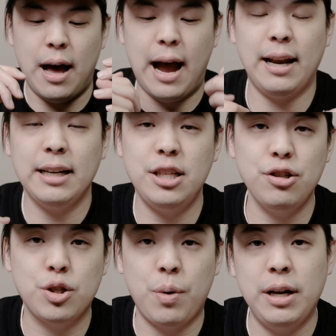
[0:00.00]
I like to
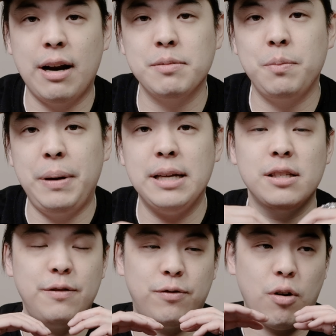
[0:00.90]
use 20 grams of
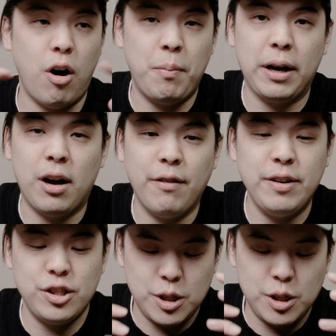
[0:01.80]
beans for all my coffees